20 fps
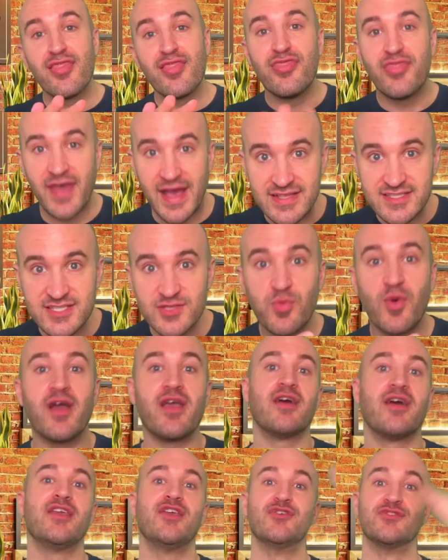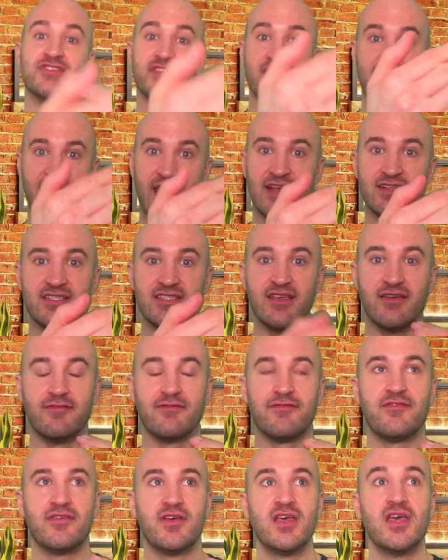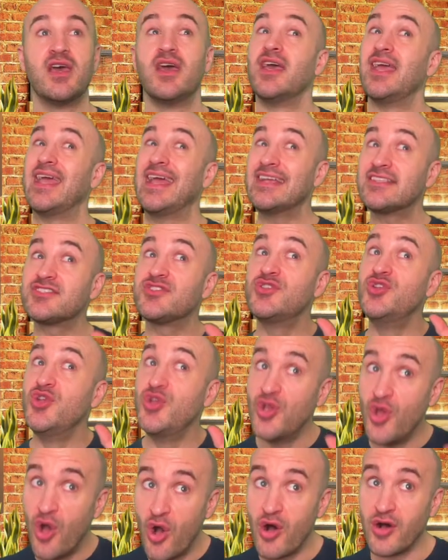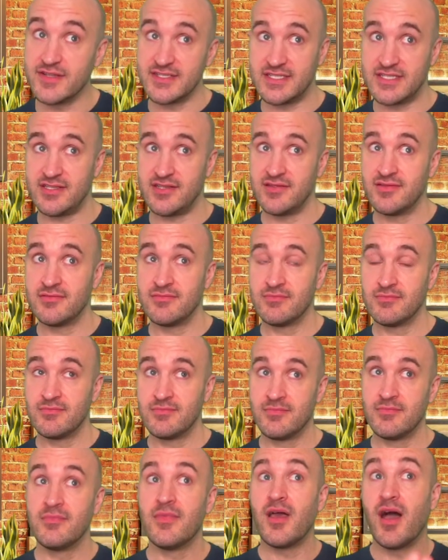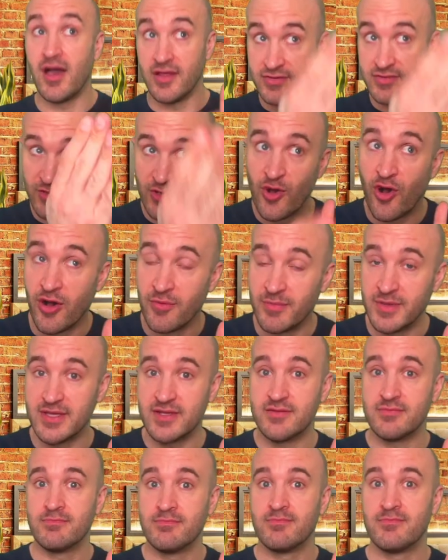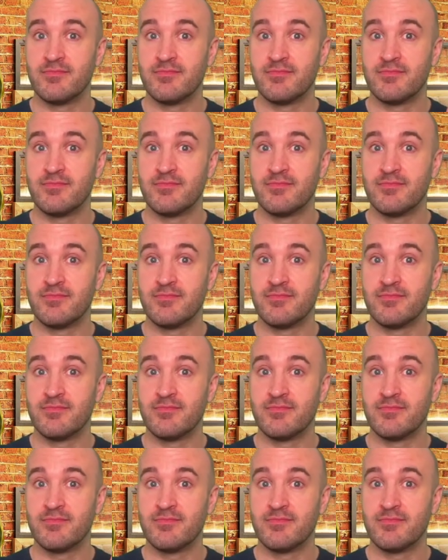That's why I use the negative. It's not uncommon.